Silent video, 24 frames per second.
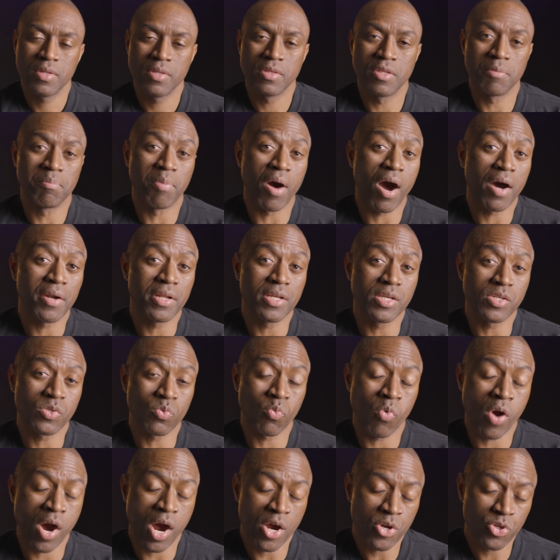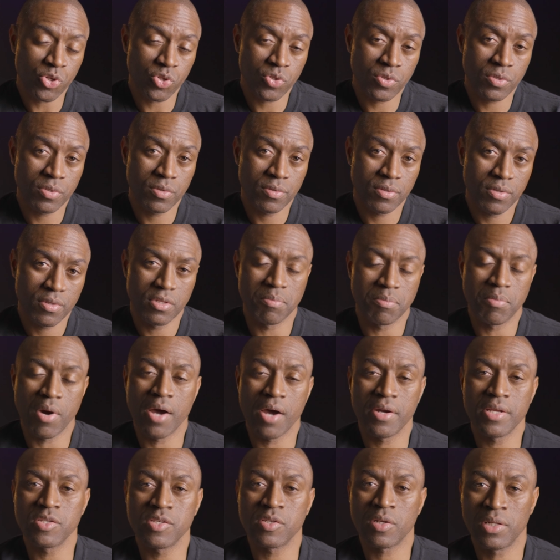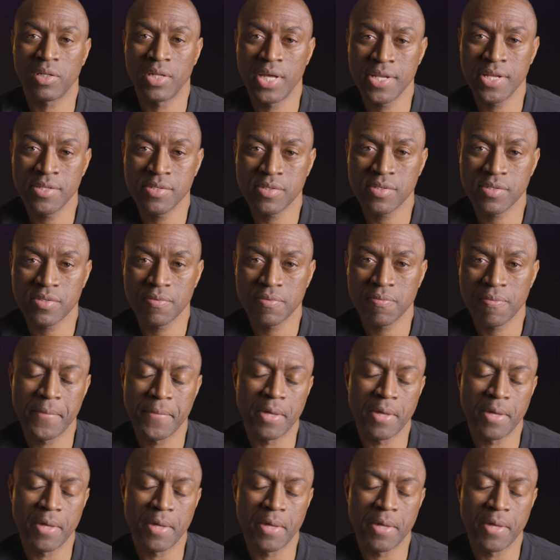The body is washed, the body is cleansed,